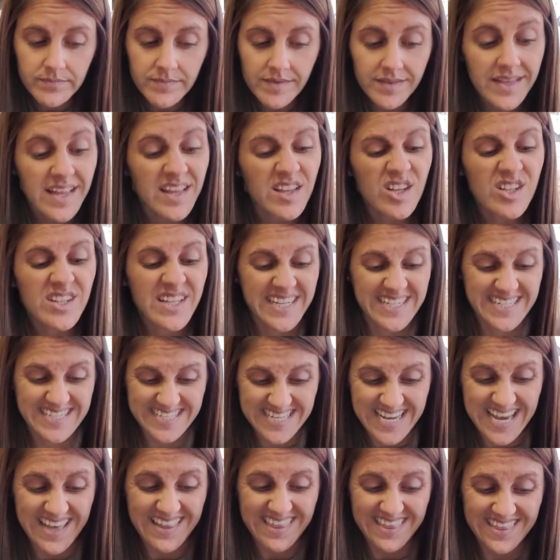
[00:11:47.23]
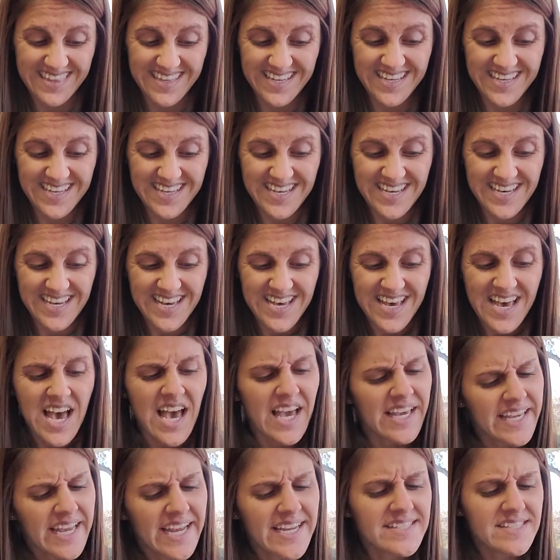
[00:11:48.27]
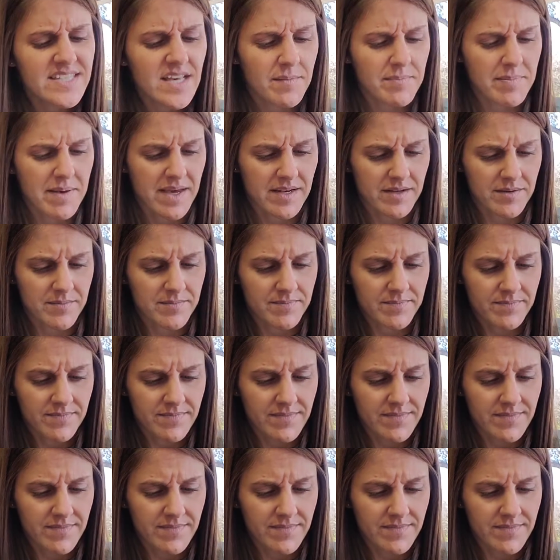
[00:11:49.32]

they look like death. I gaze up at him.